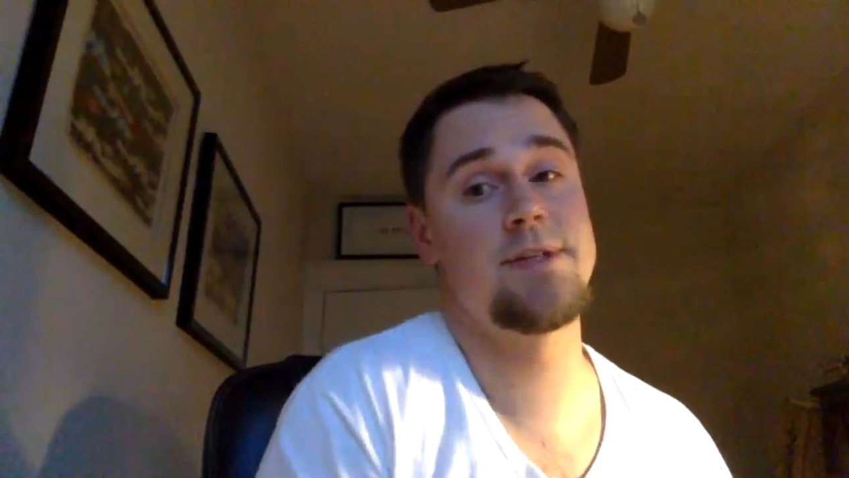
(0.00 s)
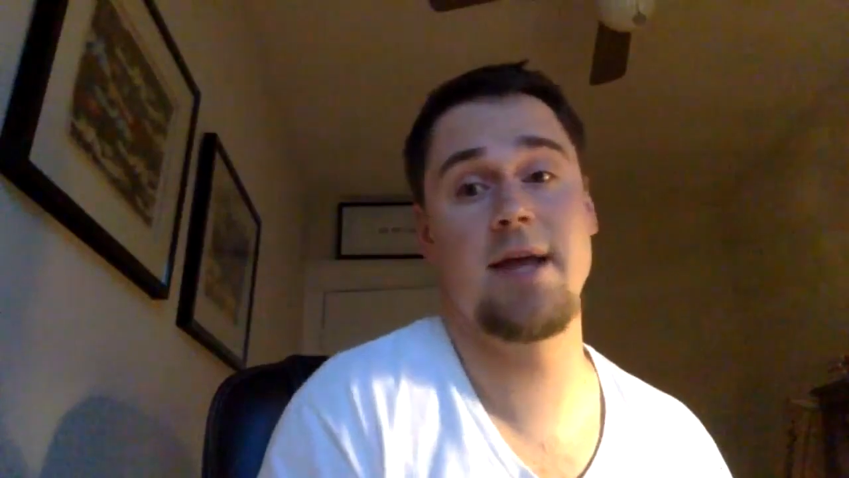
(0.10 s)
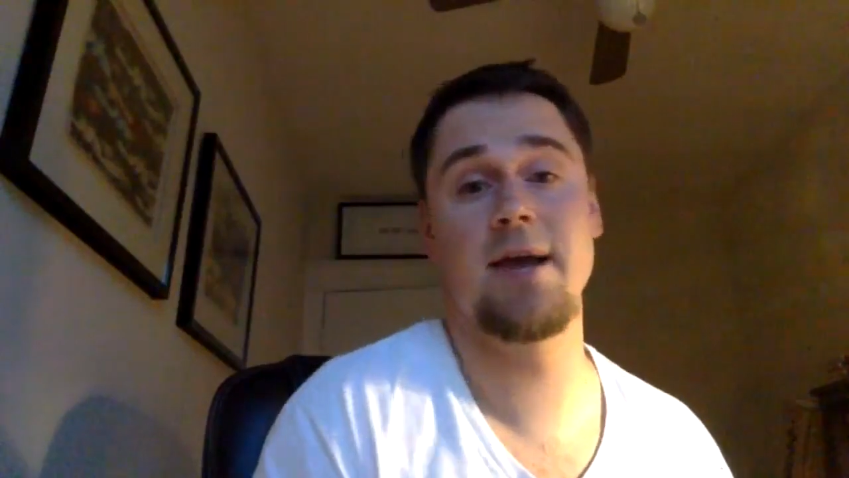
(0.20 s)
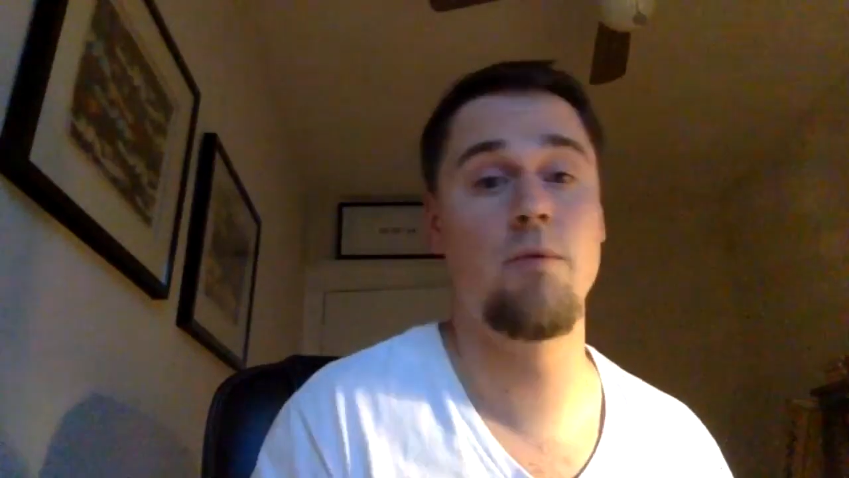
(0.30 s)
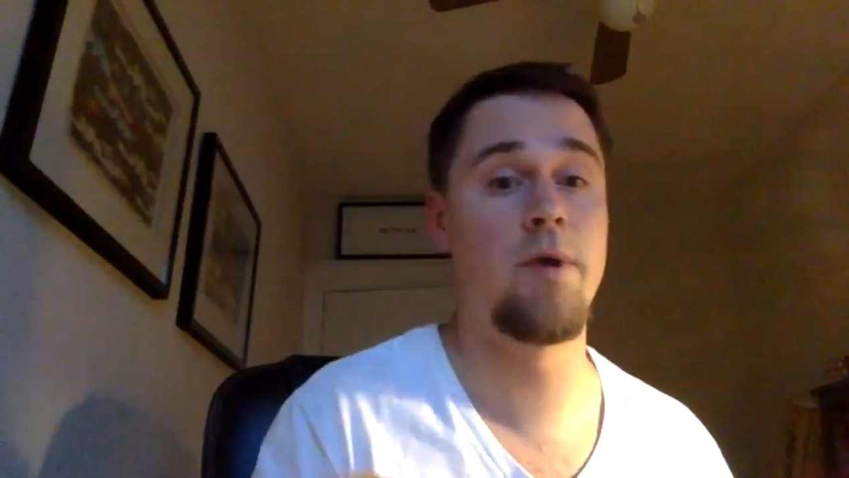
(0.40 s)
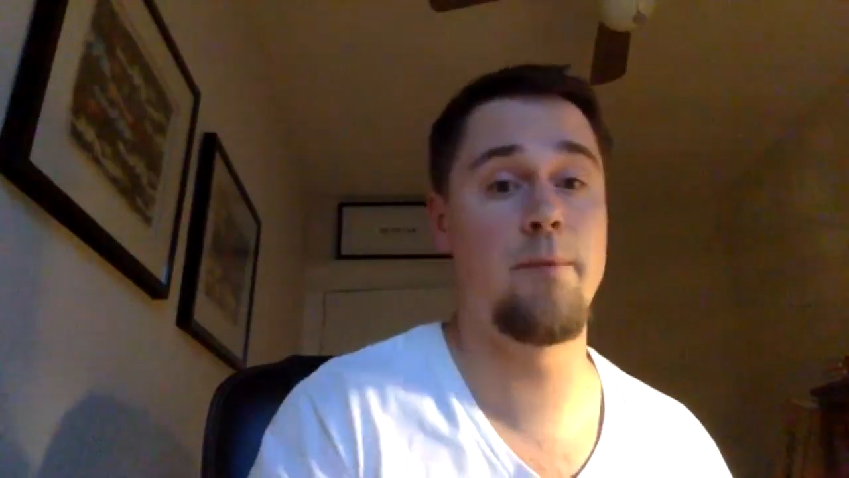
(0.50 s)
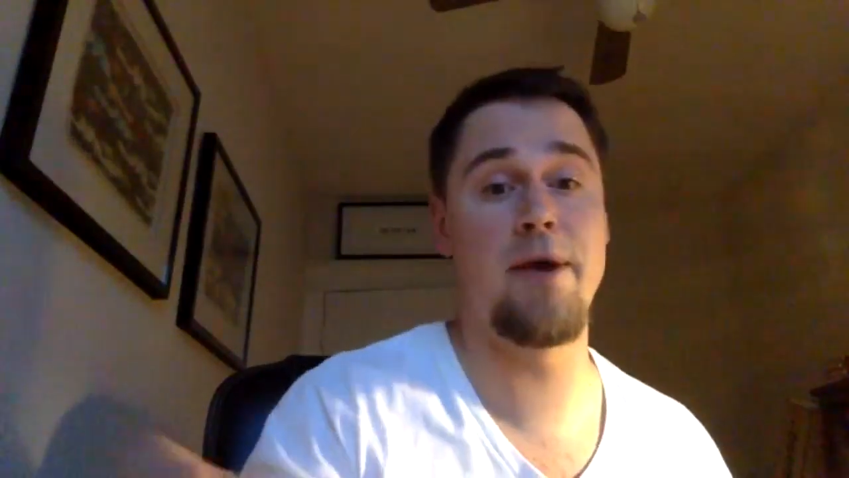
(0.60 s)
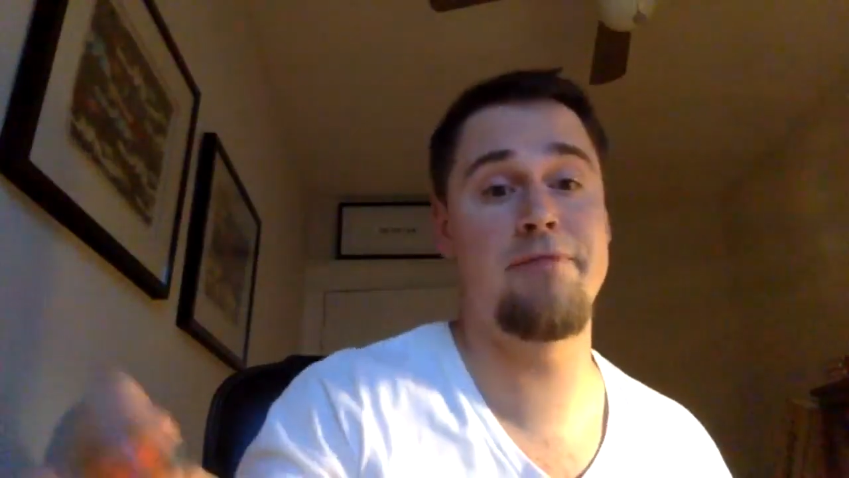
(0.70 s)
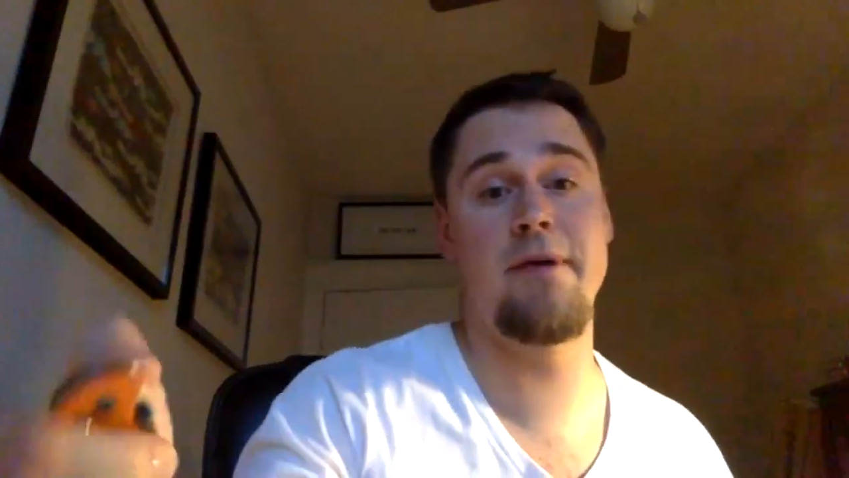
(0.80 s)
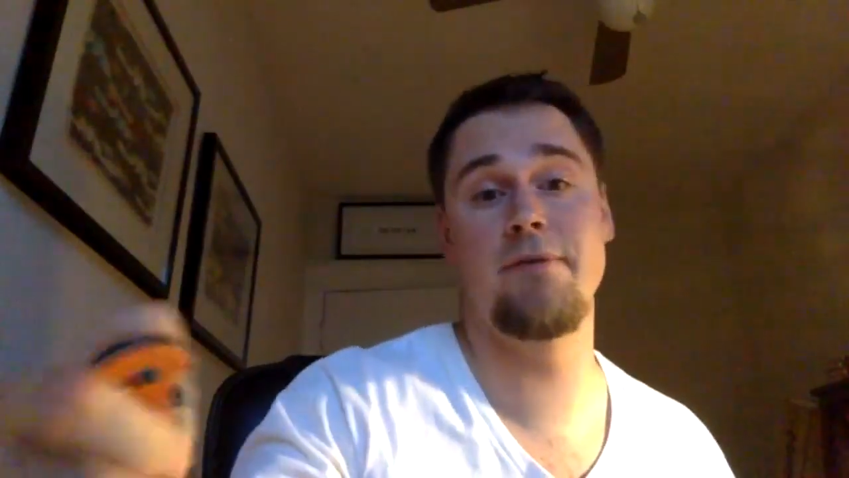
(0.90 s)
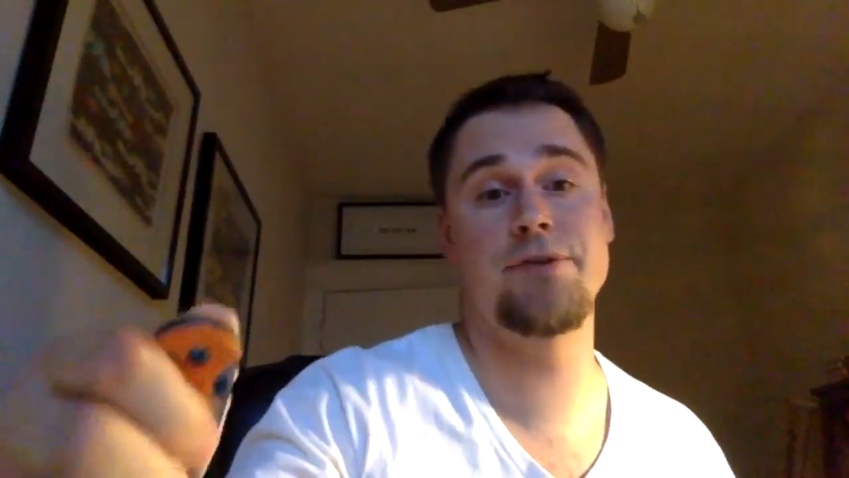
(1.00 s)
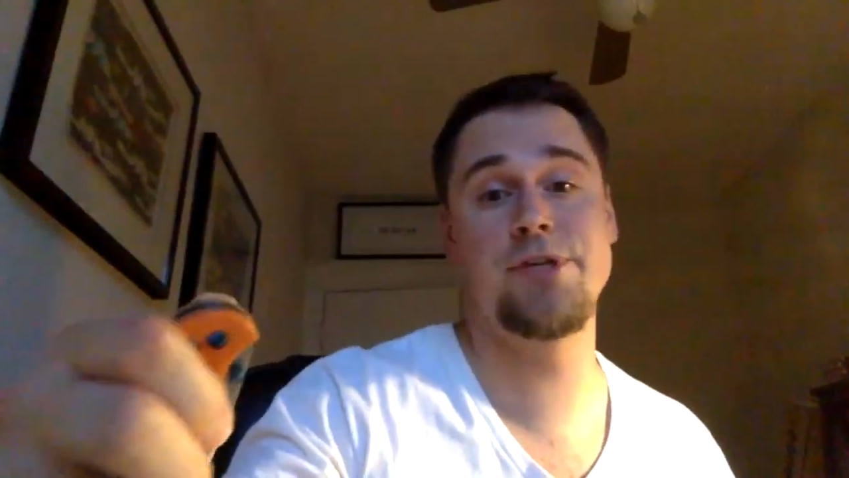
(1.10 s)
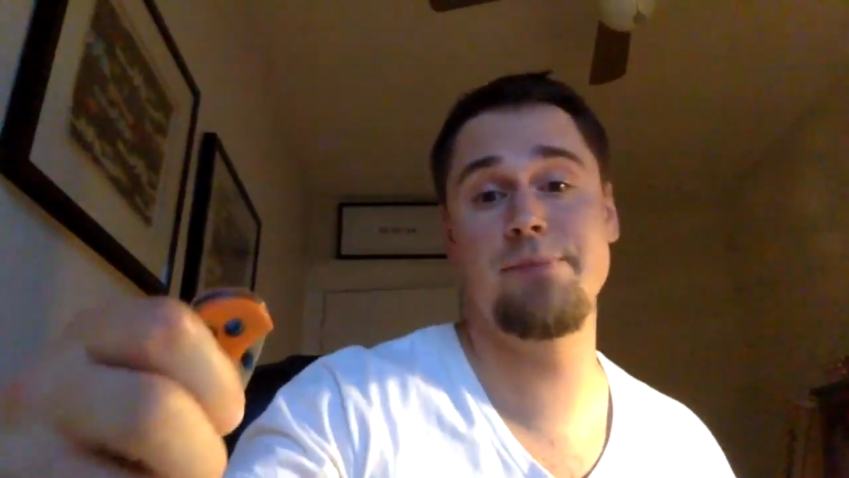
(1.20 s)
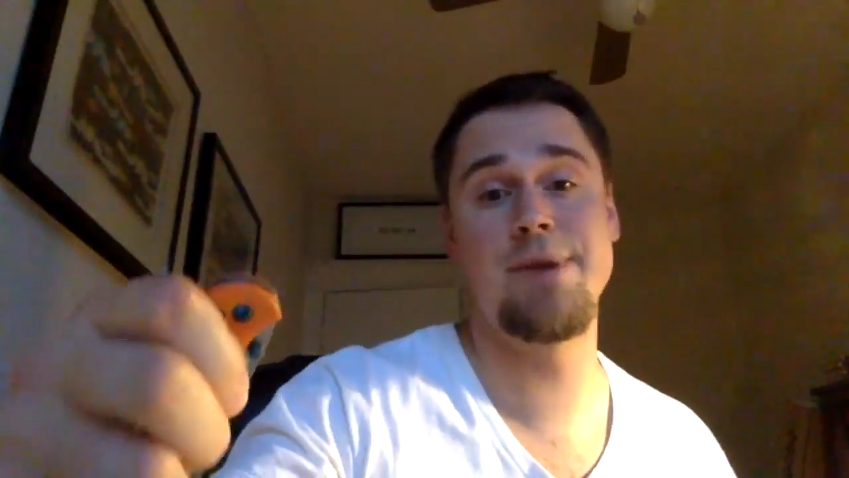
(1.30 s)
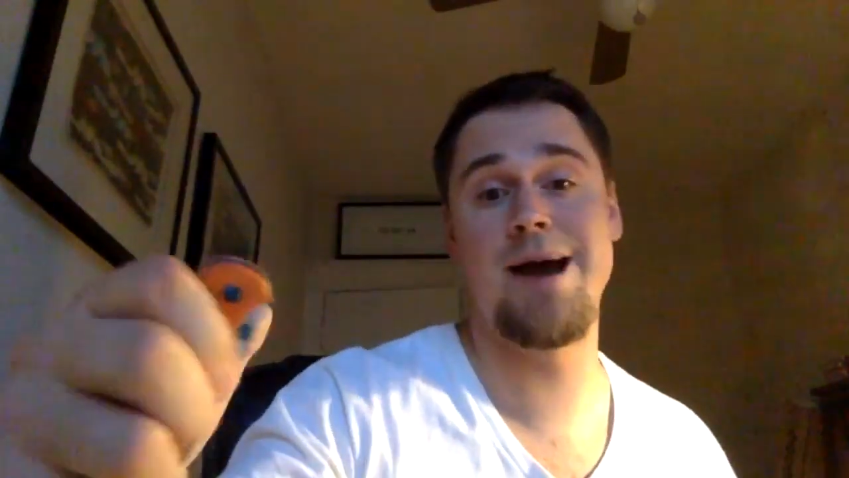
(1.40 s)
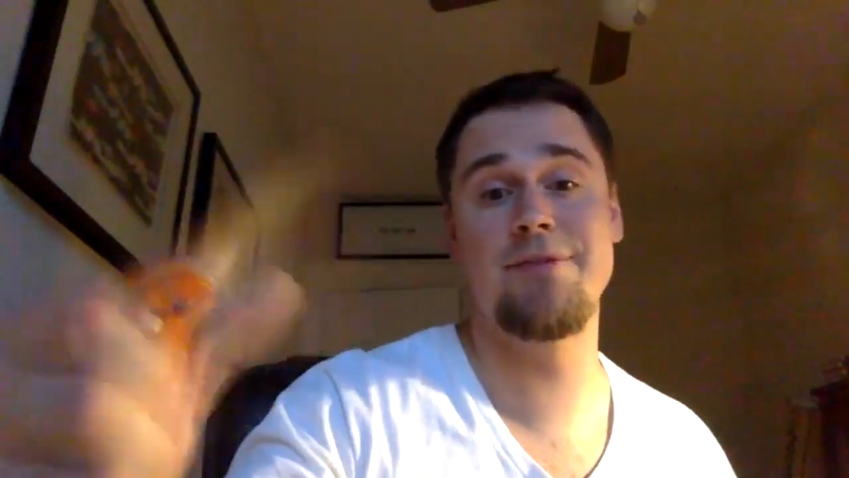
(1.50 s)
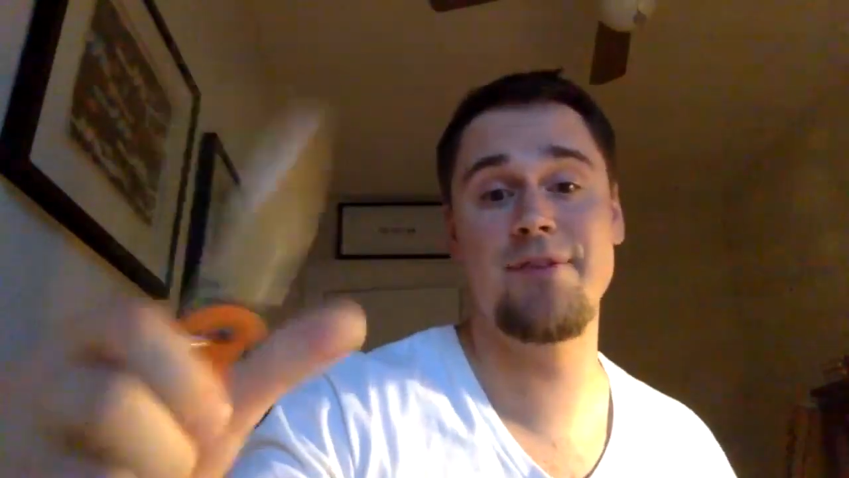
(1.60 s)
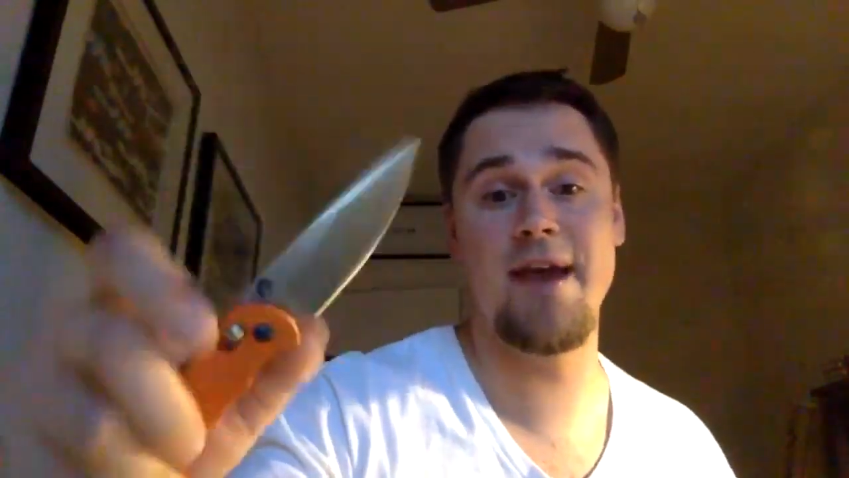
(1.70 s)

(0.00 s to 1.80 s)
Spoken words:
like one of my favorite cheap knives